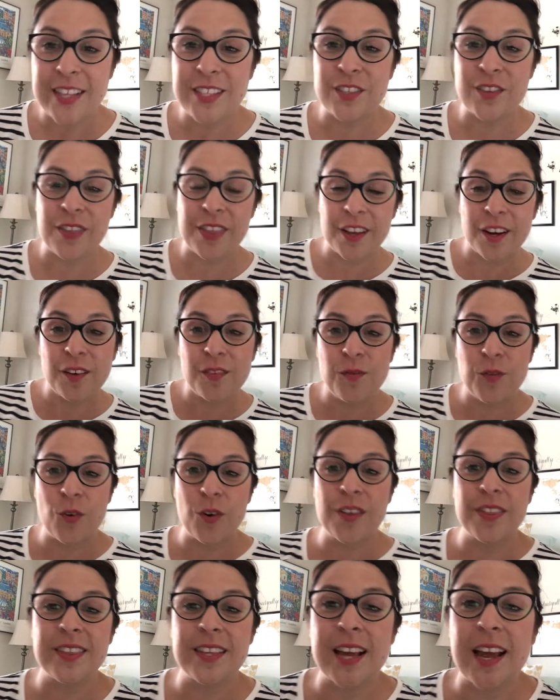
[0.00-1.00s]
So
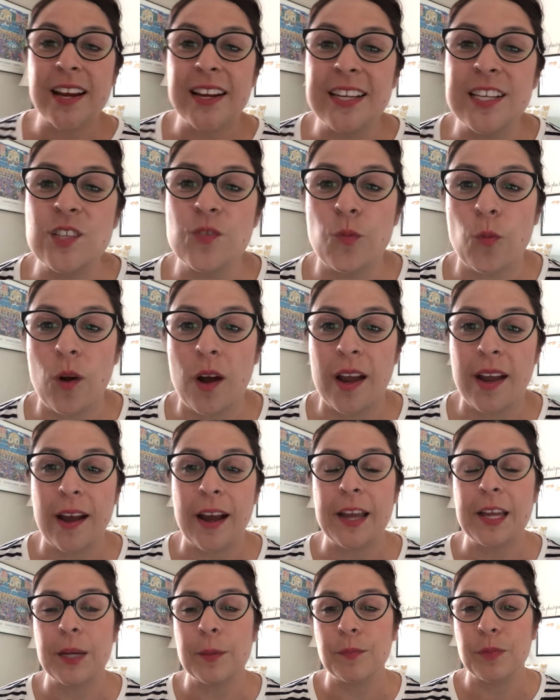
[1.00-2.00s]
therefore, that is why
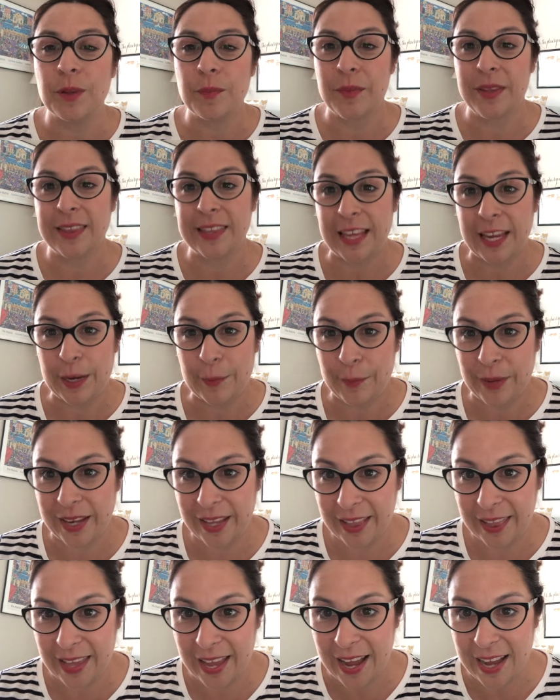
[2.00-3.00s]
I implement that in my
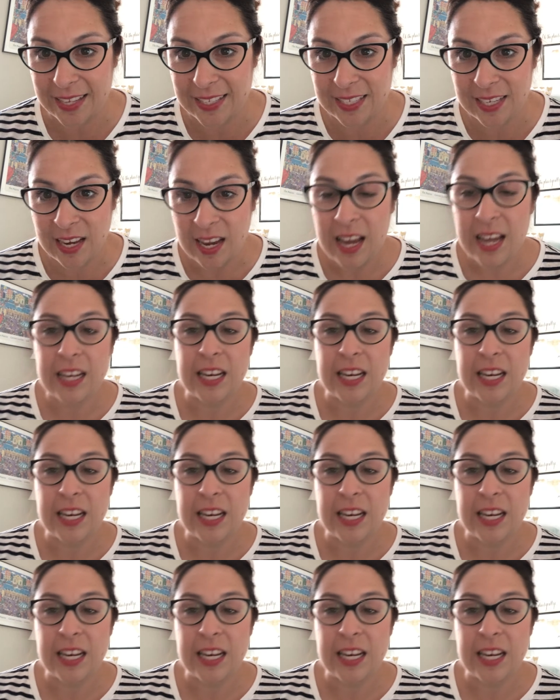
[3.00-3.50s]
class.